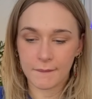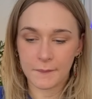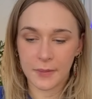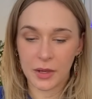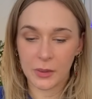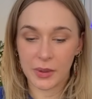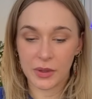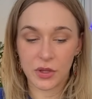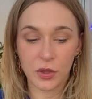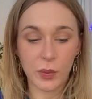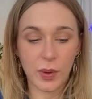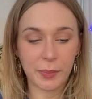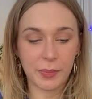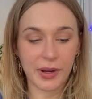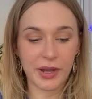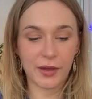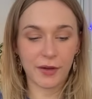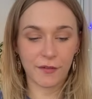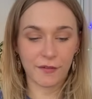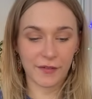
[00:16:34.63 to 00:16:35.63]
Anyway, you are
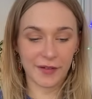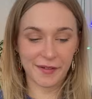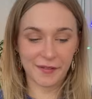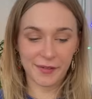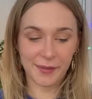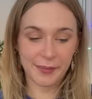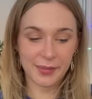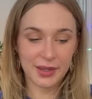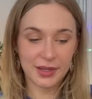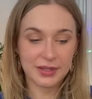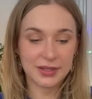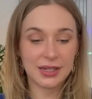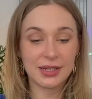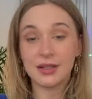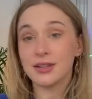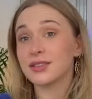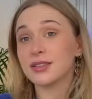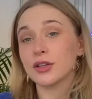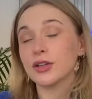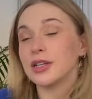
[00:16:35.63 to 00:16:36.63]
breaking free from this. And
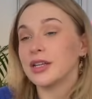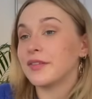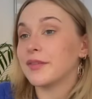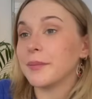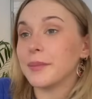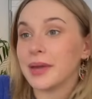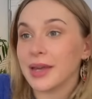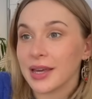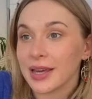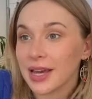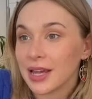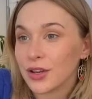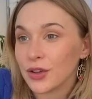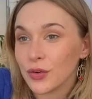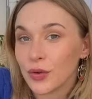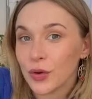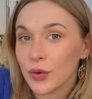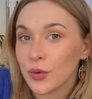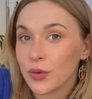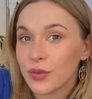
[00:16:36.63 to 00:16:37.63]
this could even be, again,
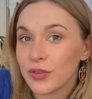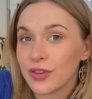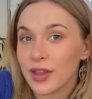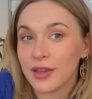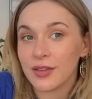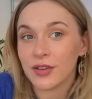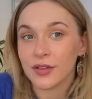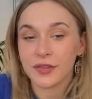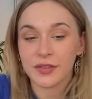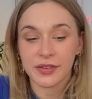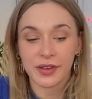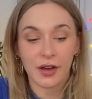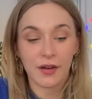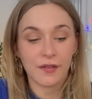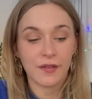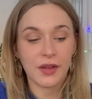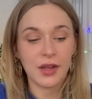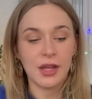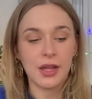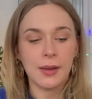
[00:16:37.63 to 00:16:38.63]
your own sense of
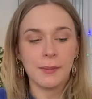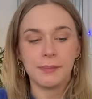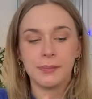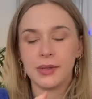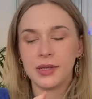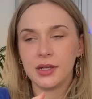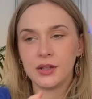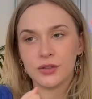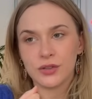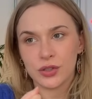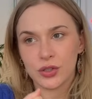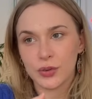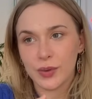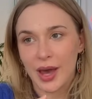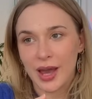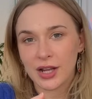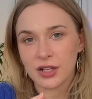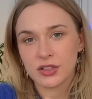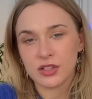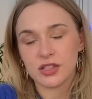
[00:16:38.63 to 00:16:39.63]
self. Being too
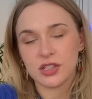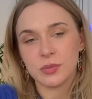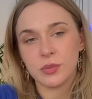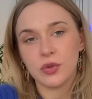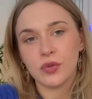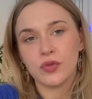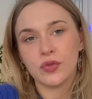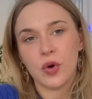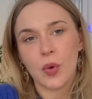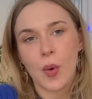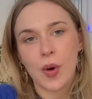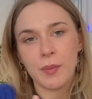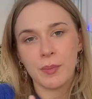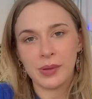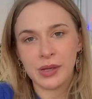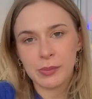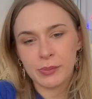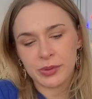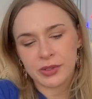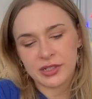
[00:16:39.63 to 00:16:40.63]
anxious to move forward.
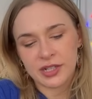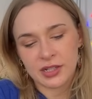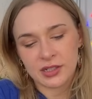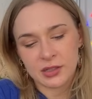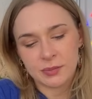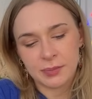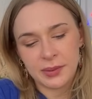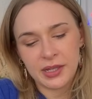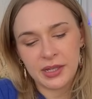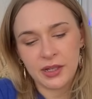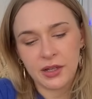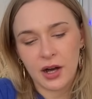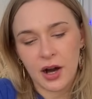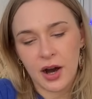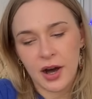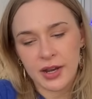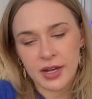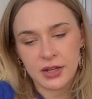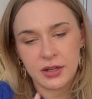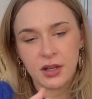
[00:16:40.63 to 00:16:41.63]
Being protected. Being
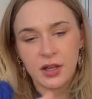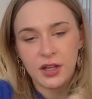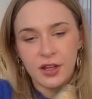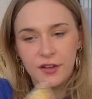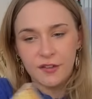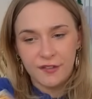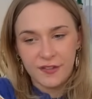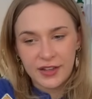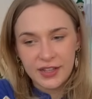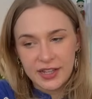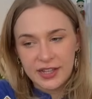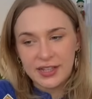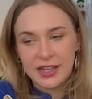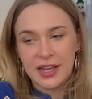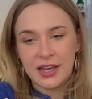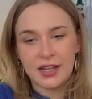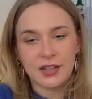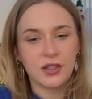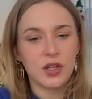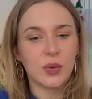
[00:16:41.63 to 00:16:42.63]
guarded. Feeling
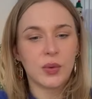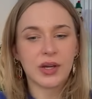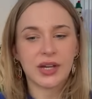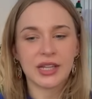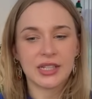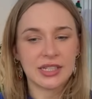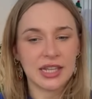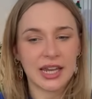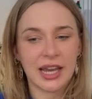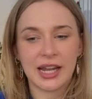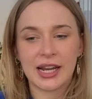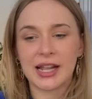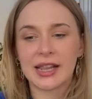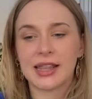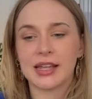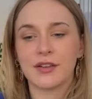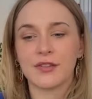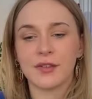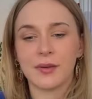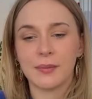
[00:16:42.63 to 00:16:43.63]
like no one can take
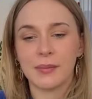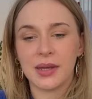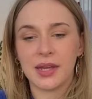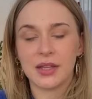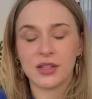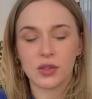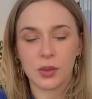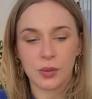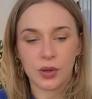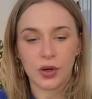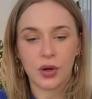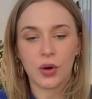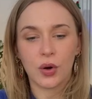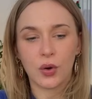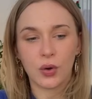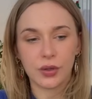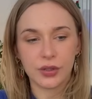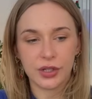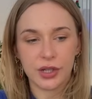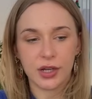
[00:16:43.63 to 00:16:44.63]
anything from me. So I'm going to
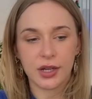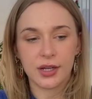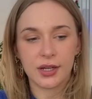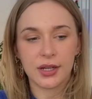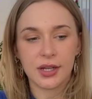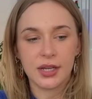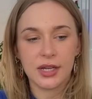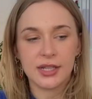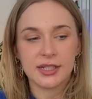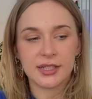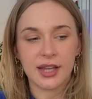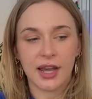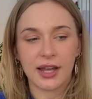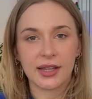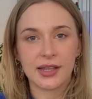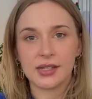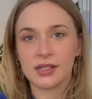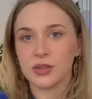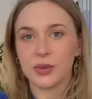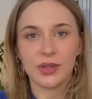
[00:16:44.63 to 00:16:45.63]
hold on
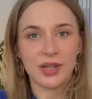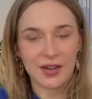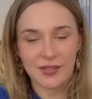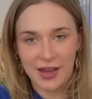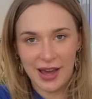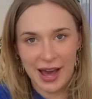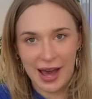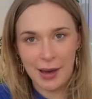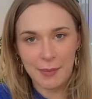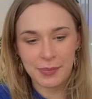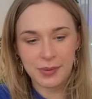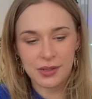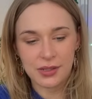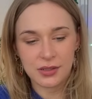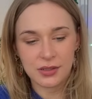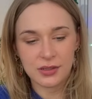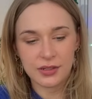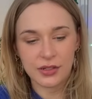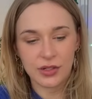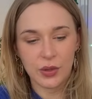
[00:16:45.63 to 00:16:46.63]
tightly so it never
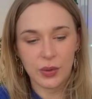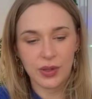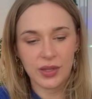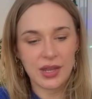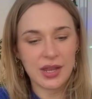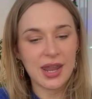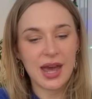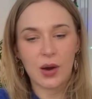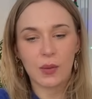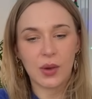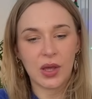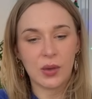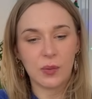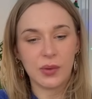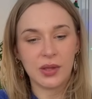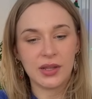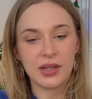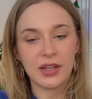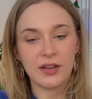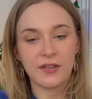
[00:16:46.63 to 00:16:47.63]
happens. You know, and in that way,
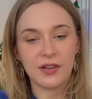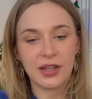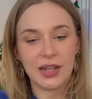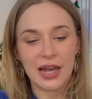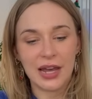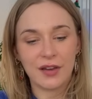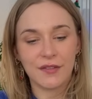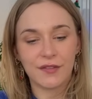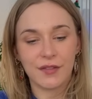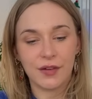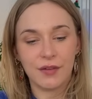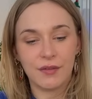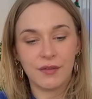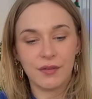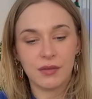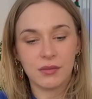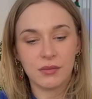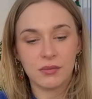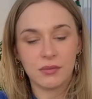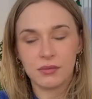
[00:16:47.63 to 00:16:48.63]
we live a life of
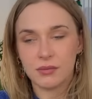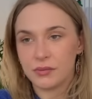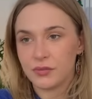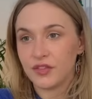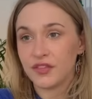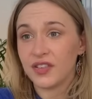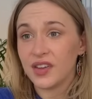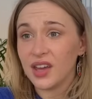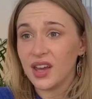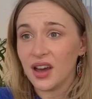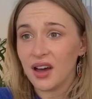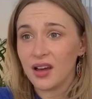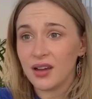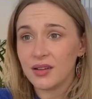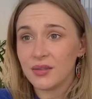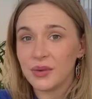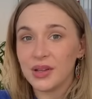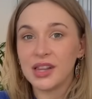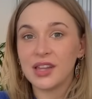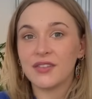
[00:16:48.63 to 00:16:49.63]
fear.
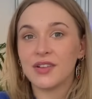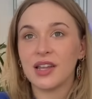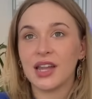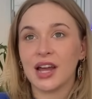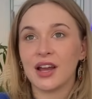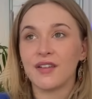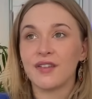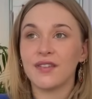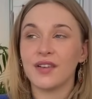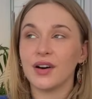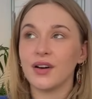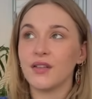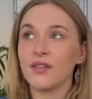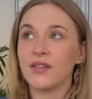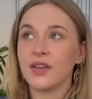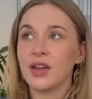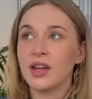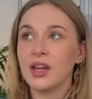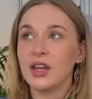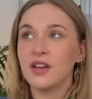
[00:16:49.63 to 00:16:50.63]
We live a life of
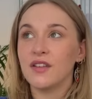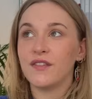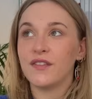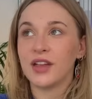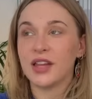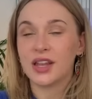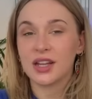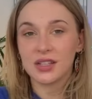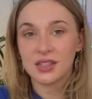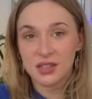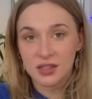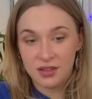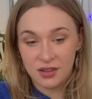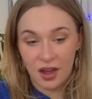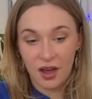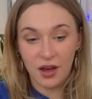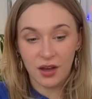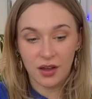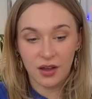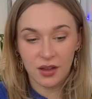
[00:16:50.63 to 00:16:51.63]
feeling
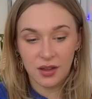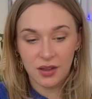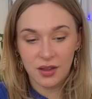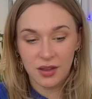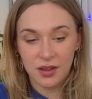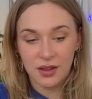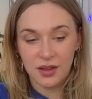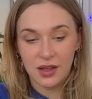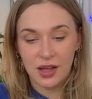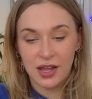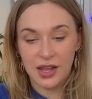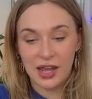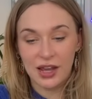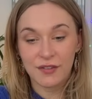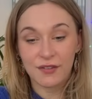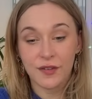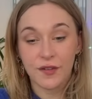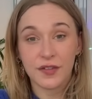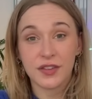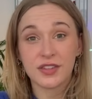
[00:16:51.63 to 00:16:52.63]
stuck. A
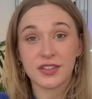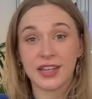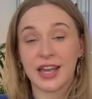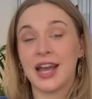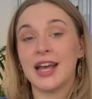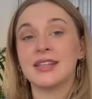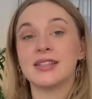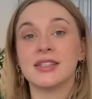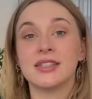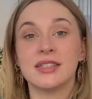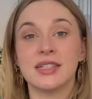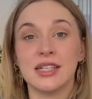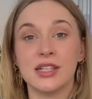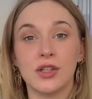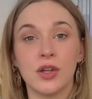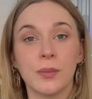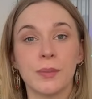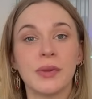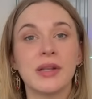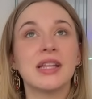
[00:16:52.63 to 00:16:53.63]
life of scarcity,
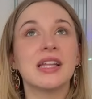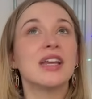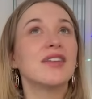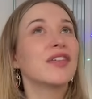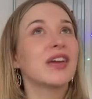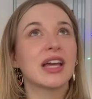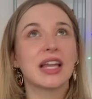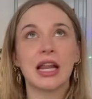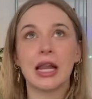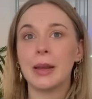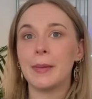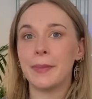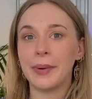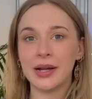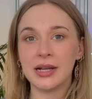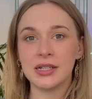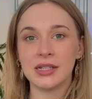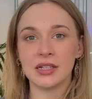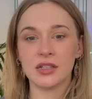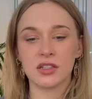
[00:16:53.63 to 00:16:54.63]
not believing in an
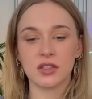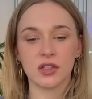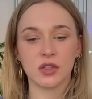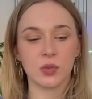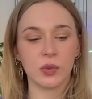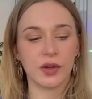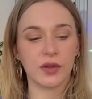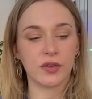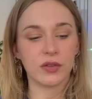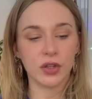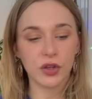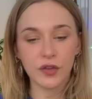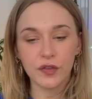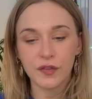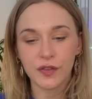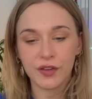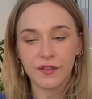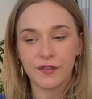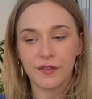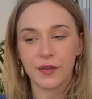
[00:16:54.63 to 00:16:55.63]
abundance because we're so
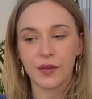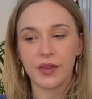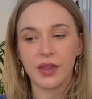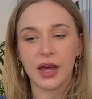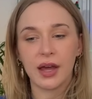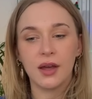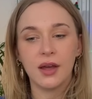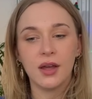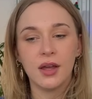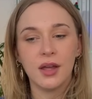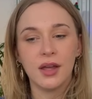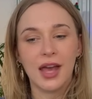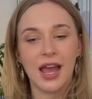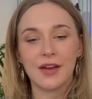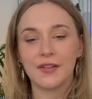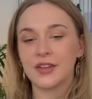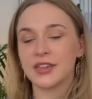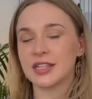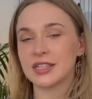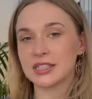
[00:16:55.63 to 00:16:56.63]
fearful that
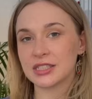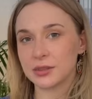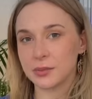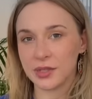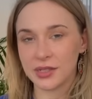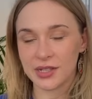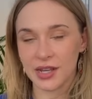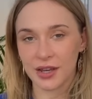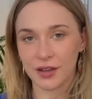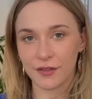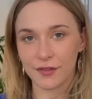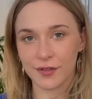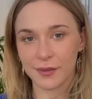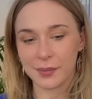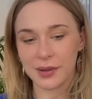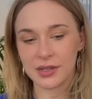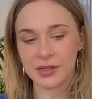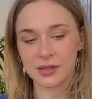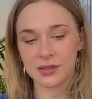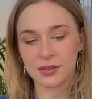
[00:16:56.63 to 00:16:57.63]
everything's going to be taken
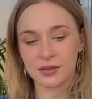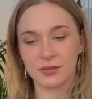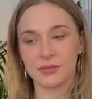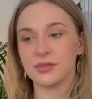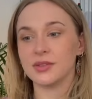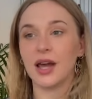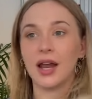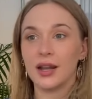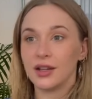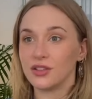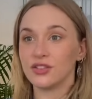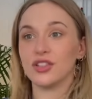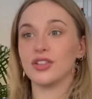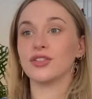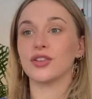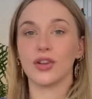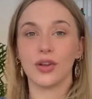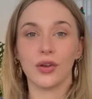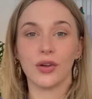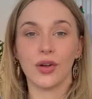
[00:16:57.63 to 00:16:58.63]
from us that it's
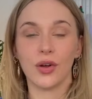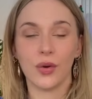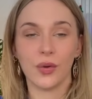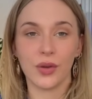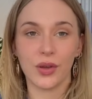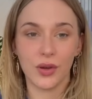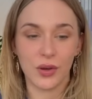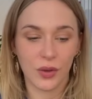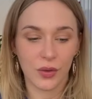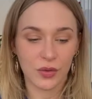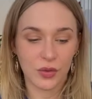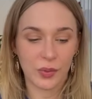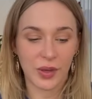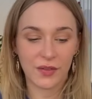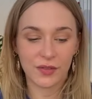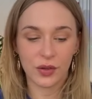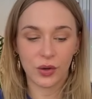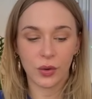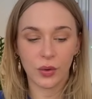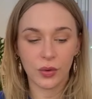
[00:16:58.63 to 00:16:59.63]
just going to go, you know? So we
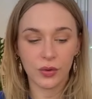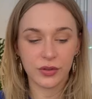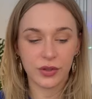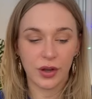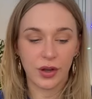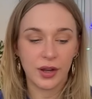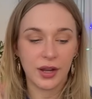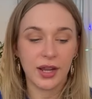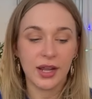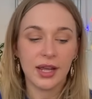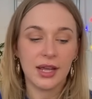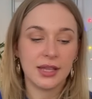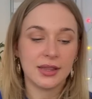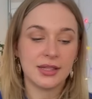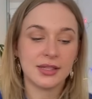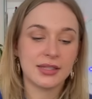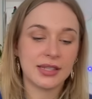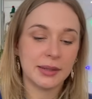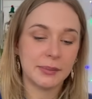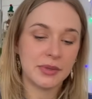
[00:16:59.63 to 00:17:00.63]
have to hold on.
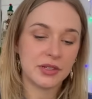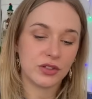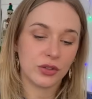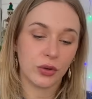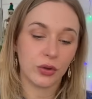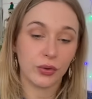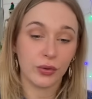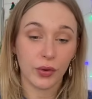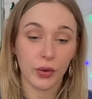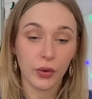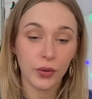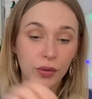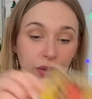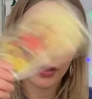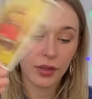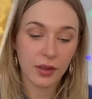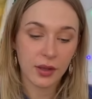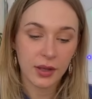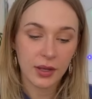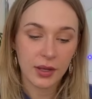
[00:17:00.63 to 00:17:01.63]
This limits your growth.